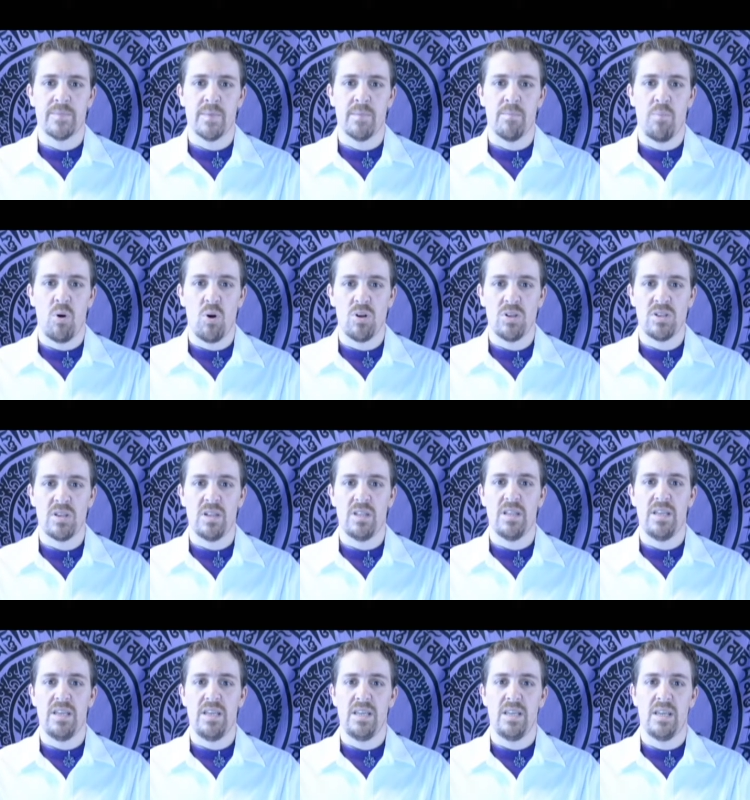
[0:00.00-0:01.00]

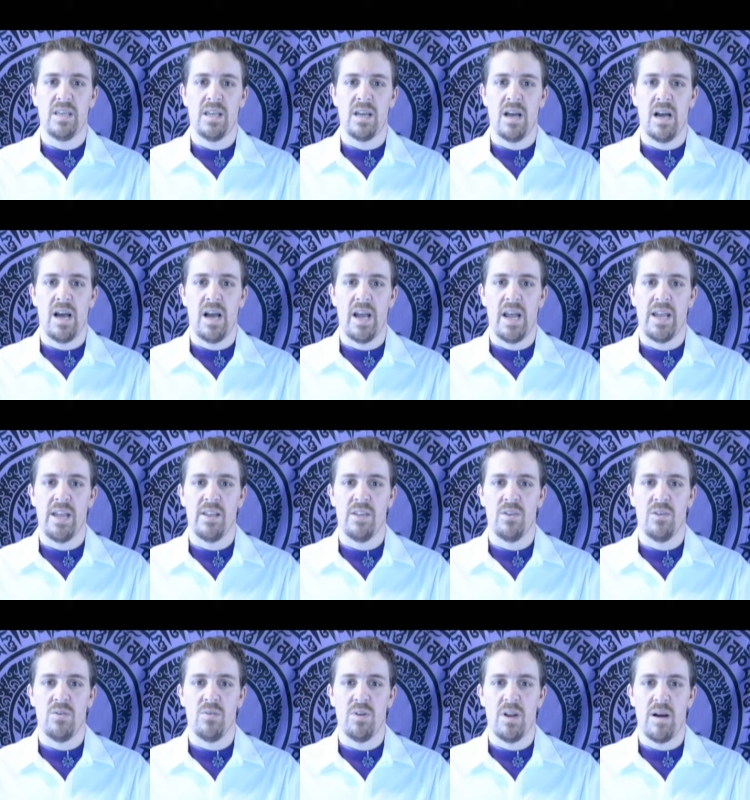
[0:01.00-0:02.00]
Personally, I
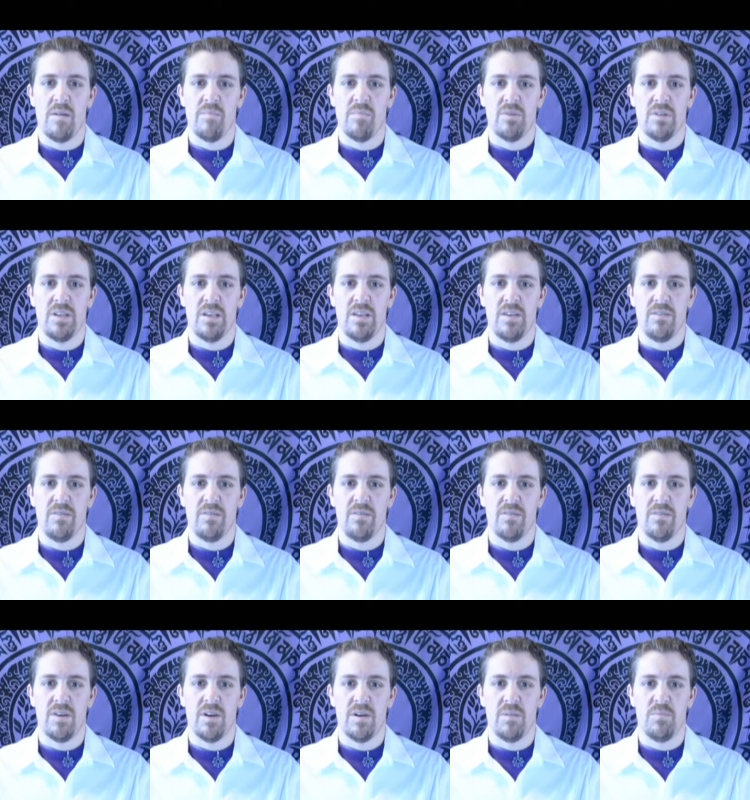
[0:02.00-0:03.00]
do not believe
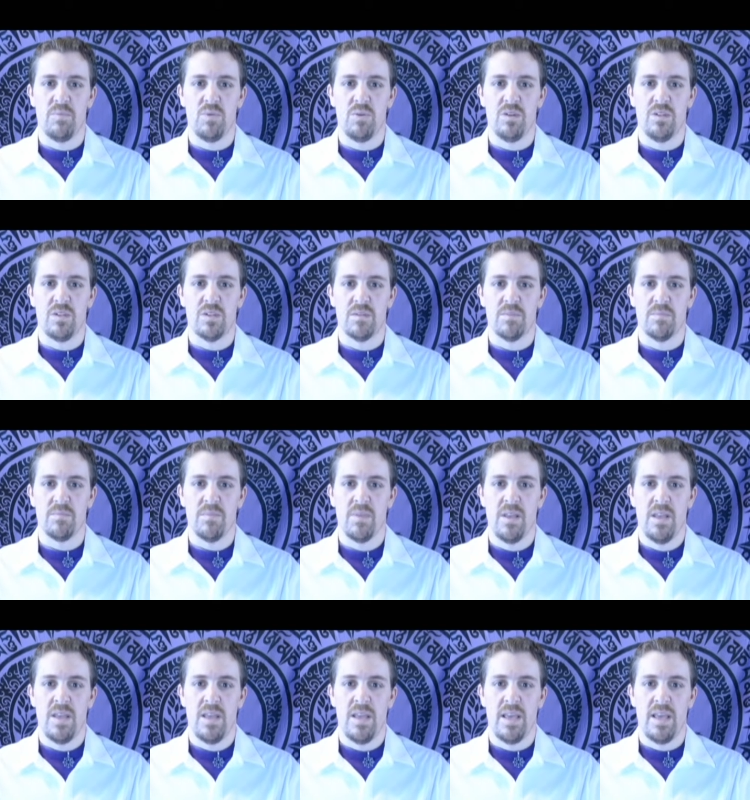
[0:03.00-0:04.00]
Buddhism
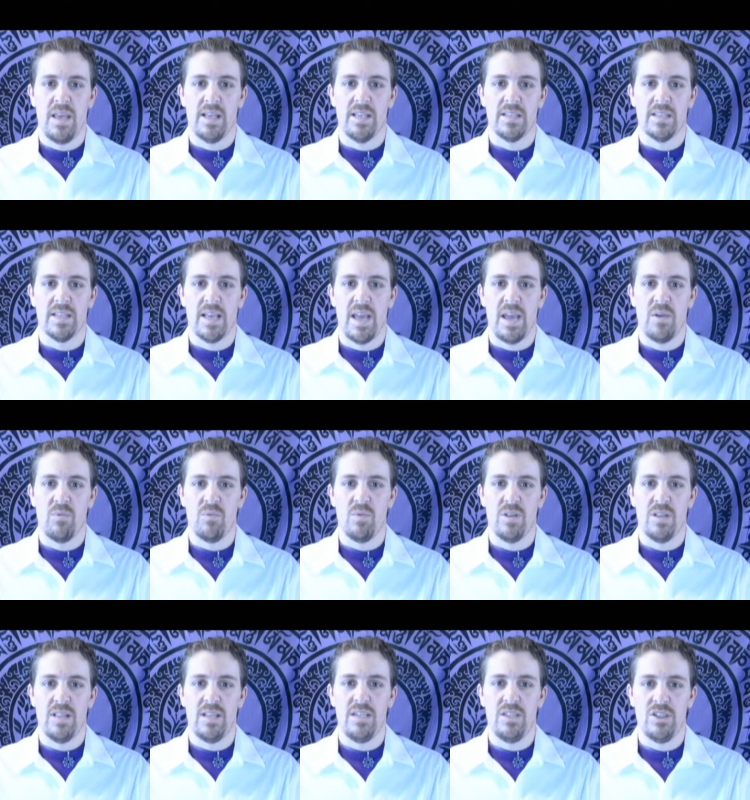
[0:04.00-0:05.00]
is a
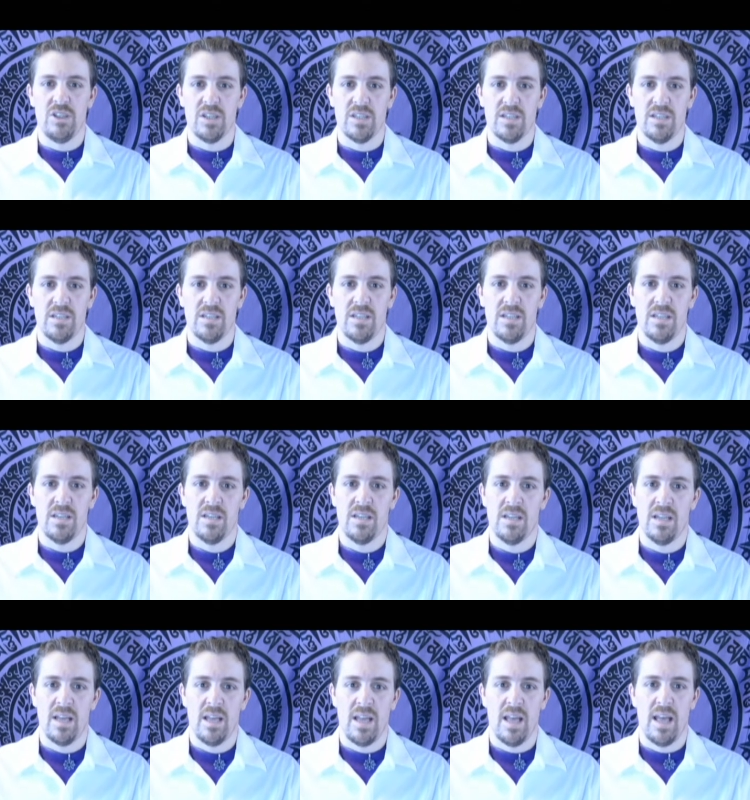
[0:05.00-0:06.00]
religion,
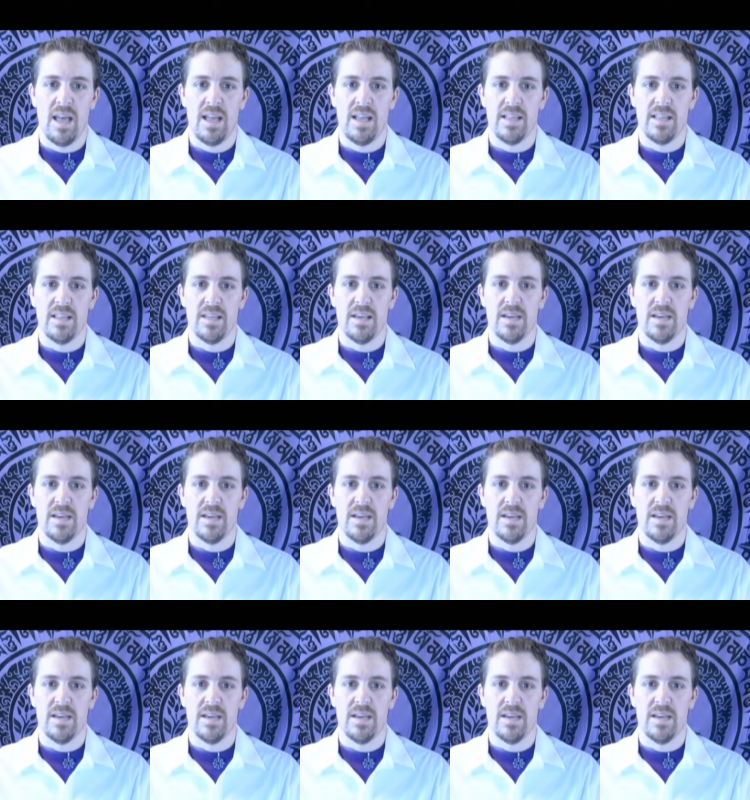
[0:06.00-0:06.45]
and